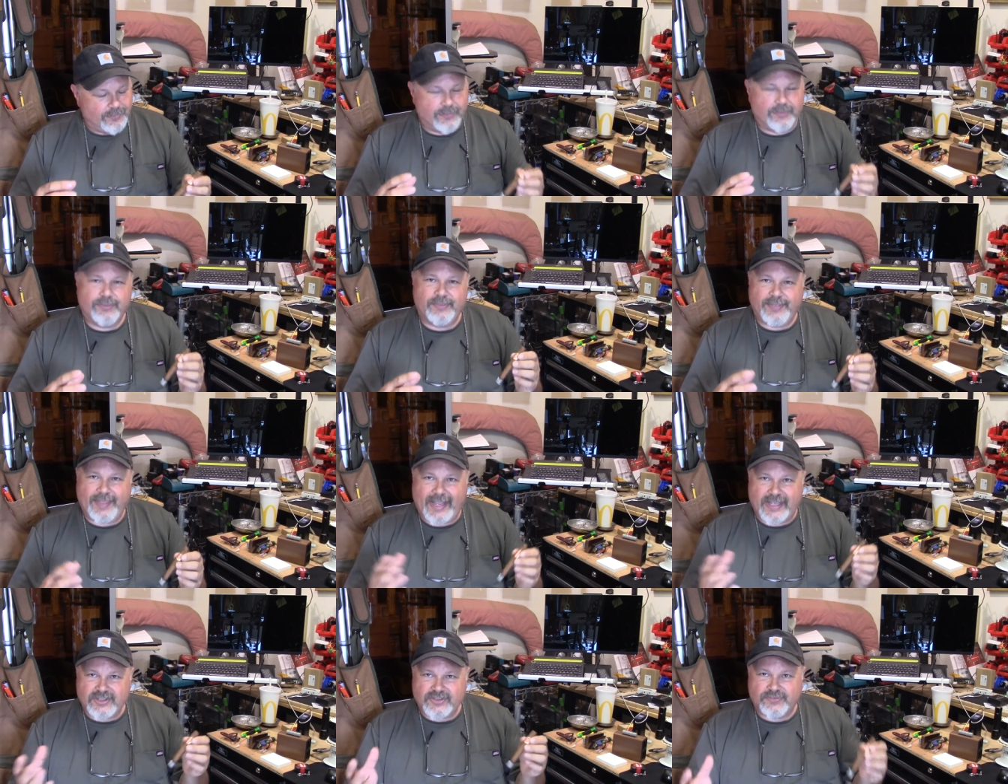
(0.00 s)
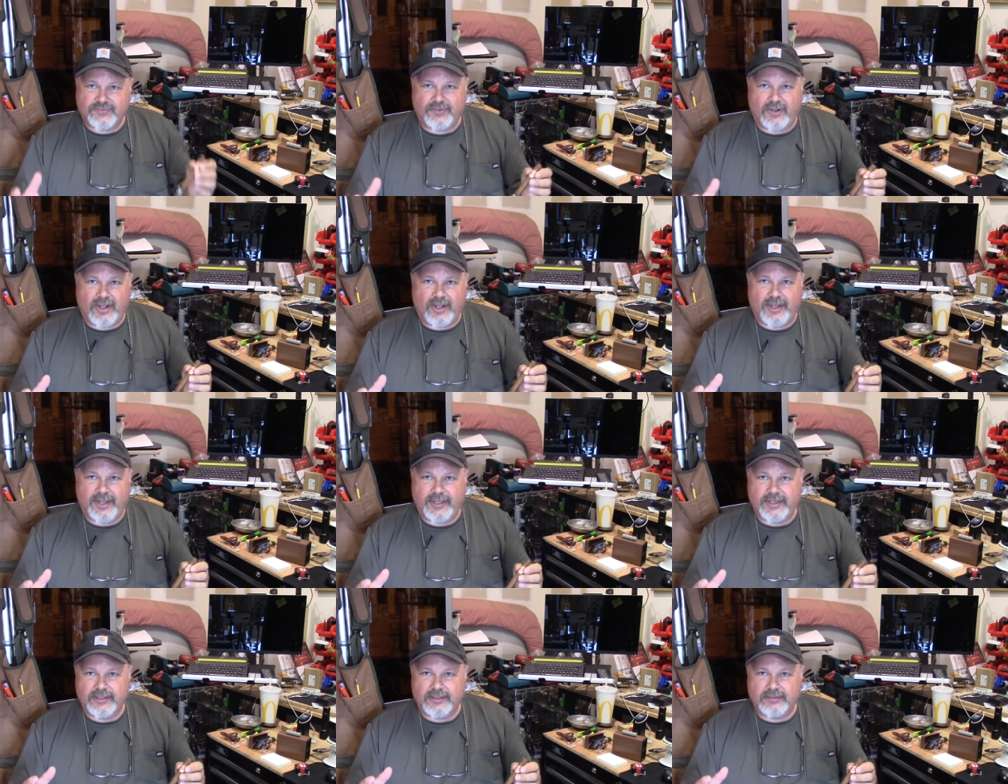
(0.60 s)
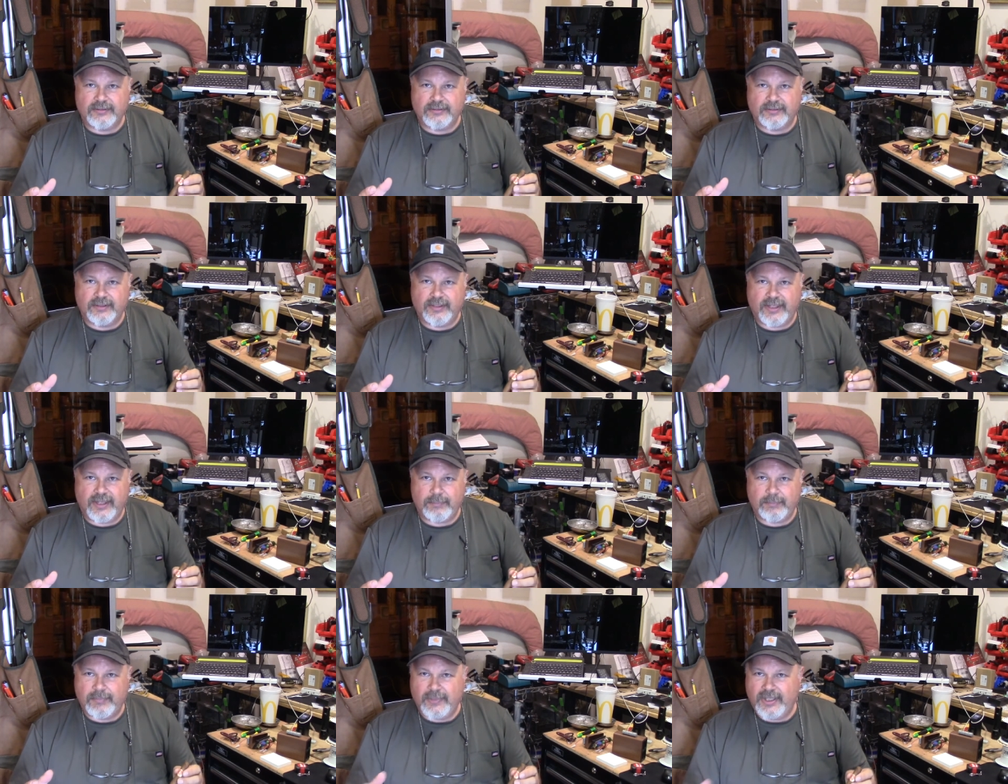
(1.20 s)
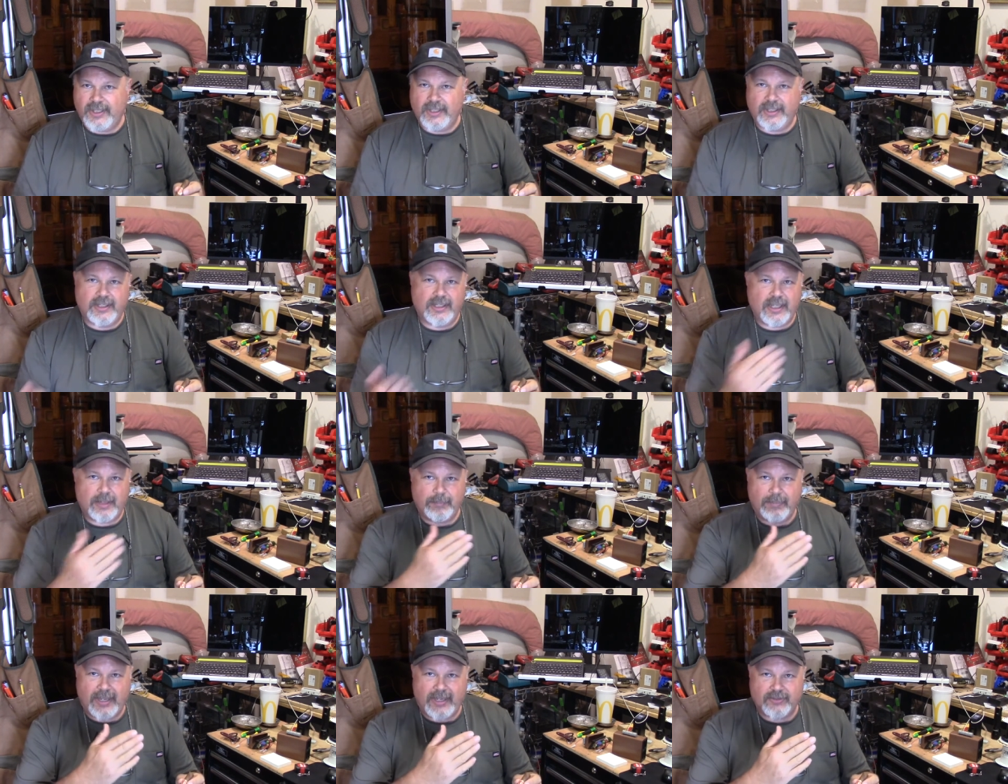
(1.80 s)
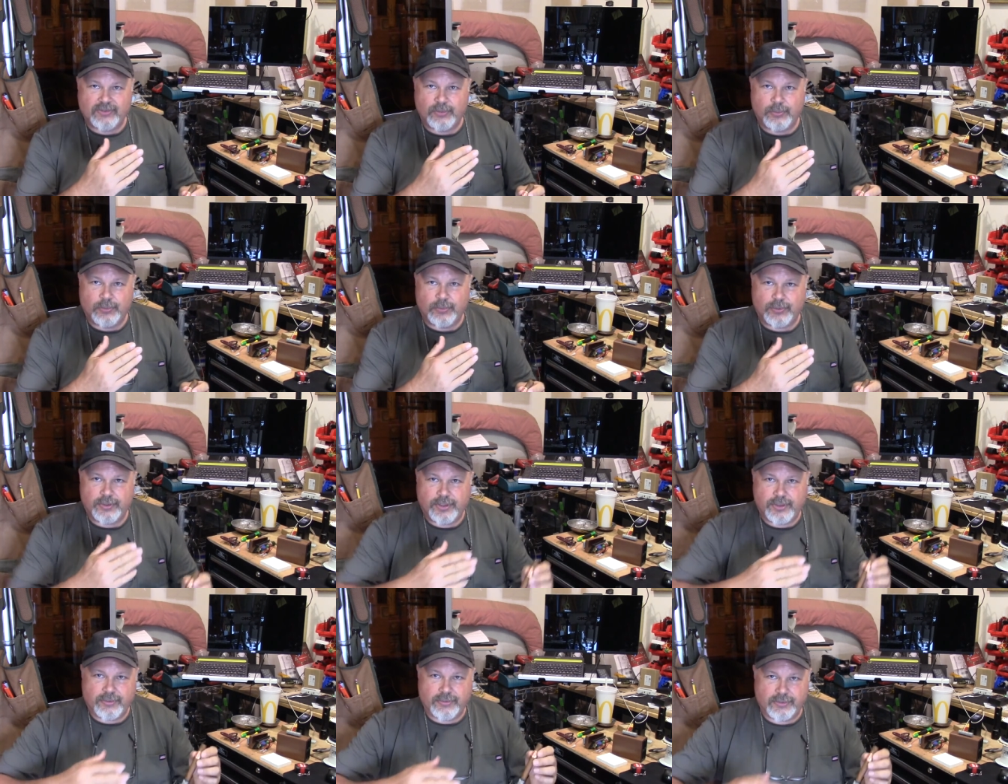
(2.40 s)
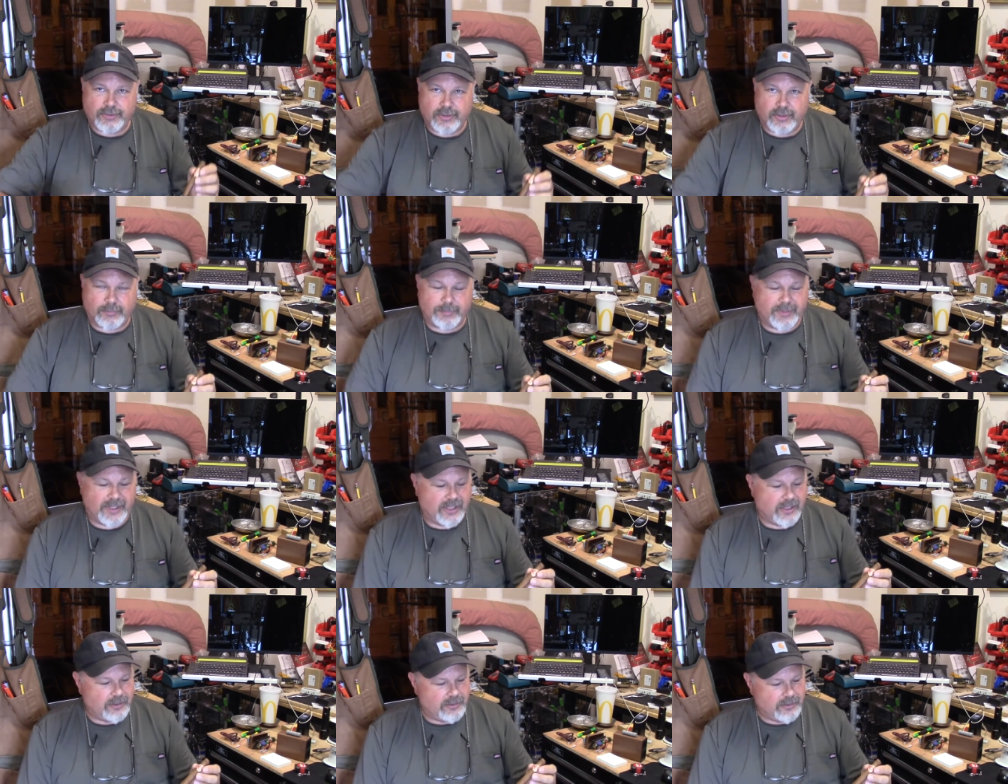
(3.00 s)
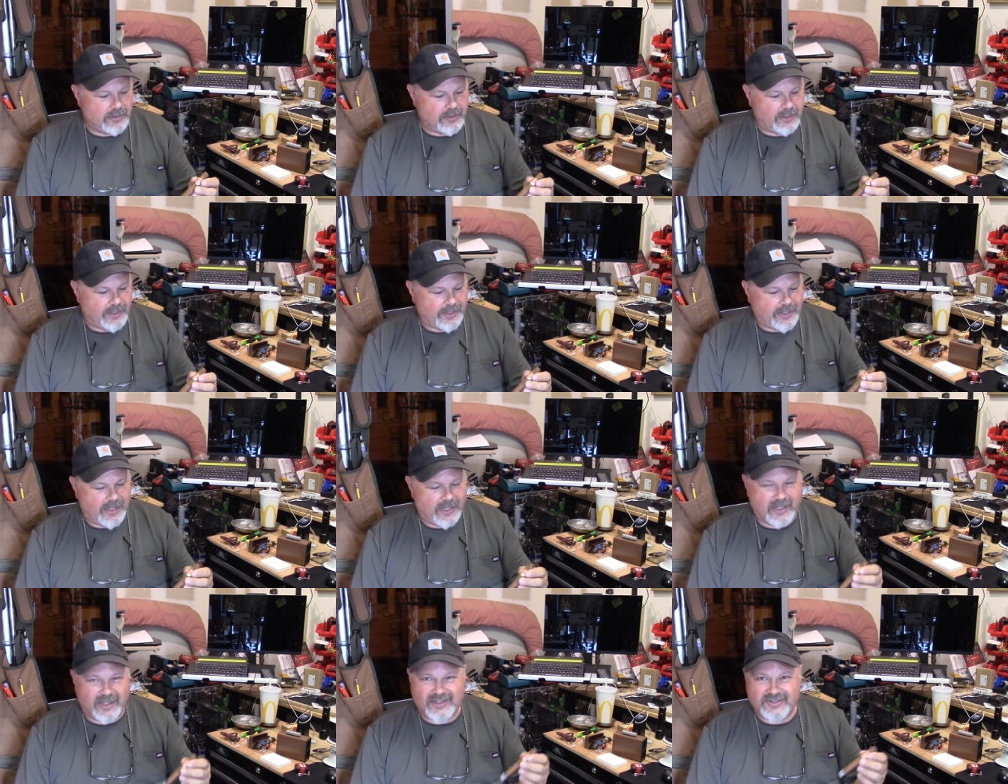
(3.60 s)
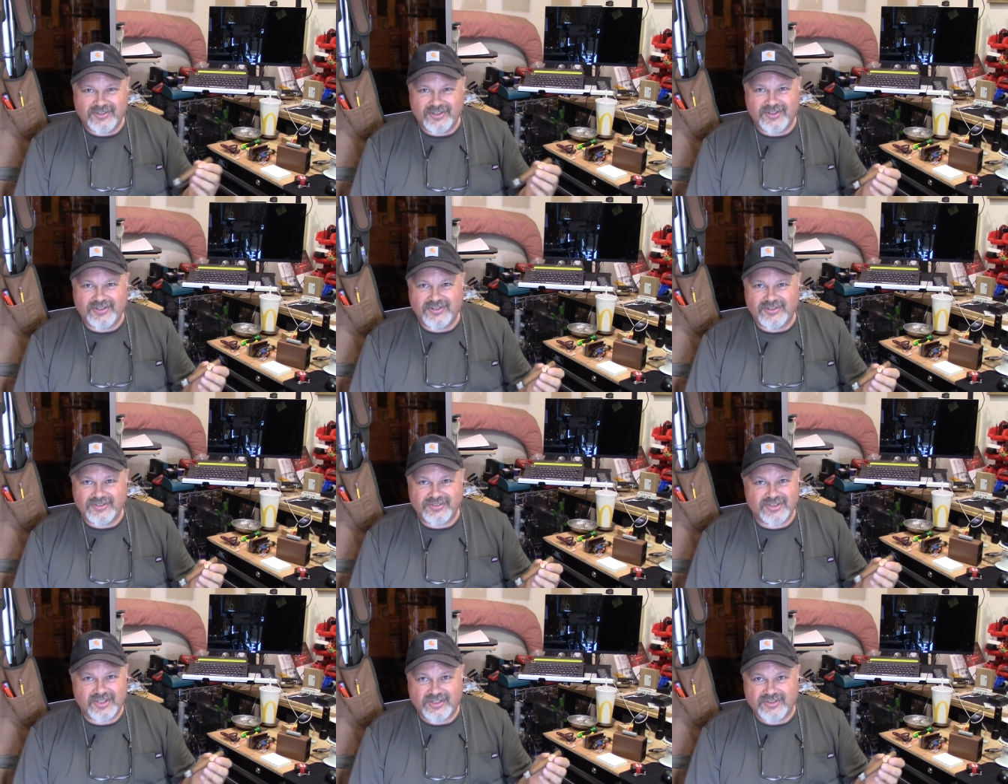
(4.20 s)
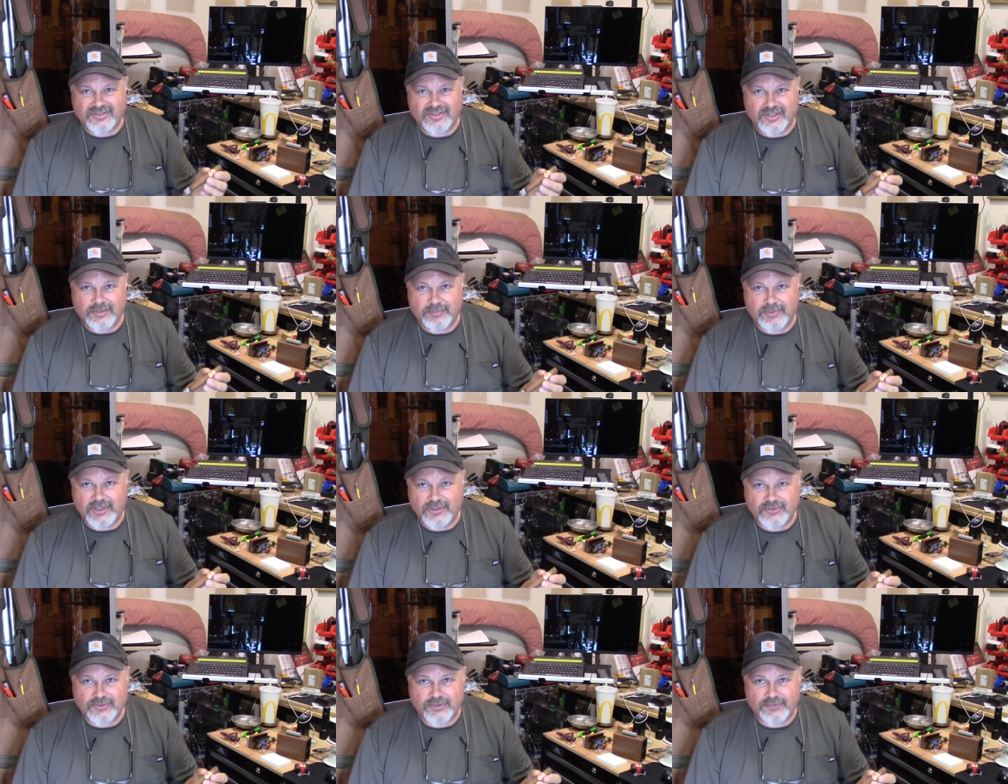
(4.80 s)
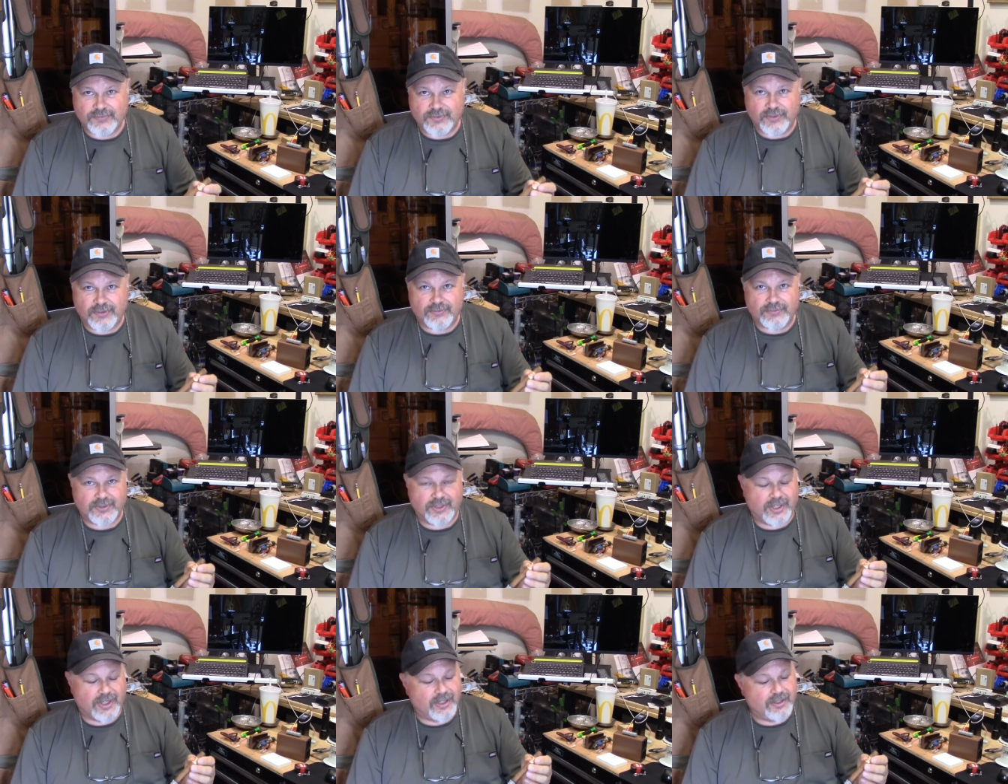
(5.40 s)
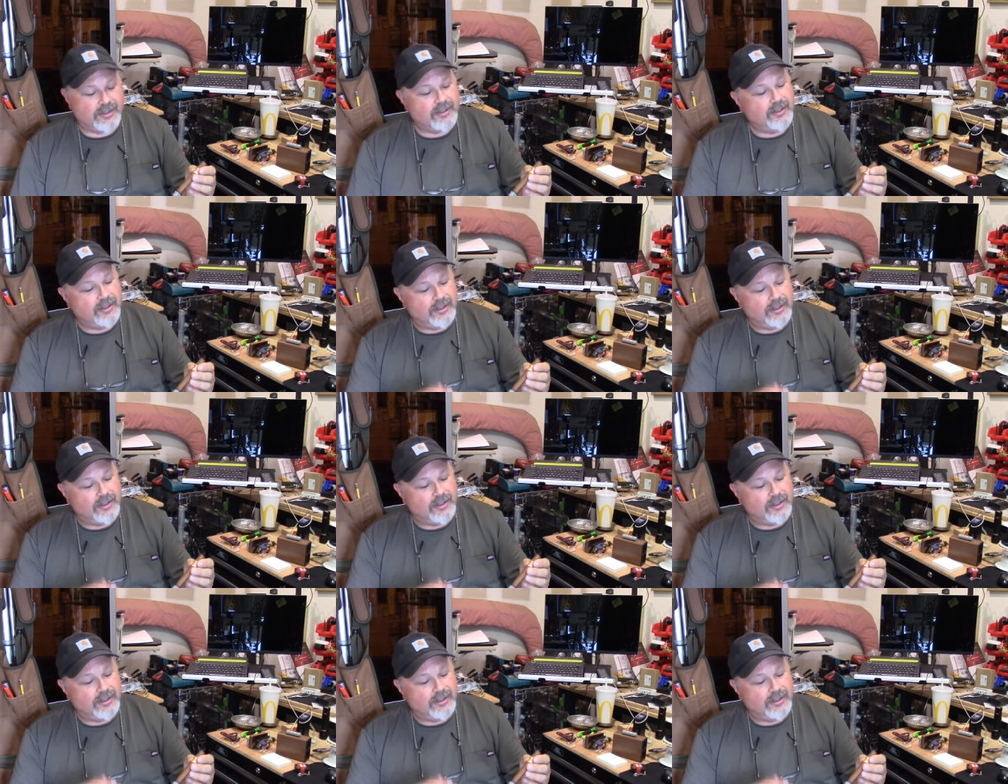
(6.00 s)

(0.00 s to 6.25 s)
That's fine. Let me get back to work here a little bit. I can't continue to say the same things over and over again.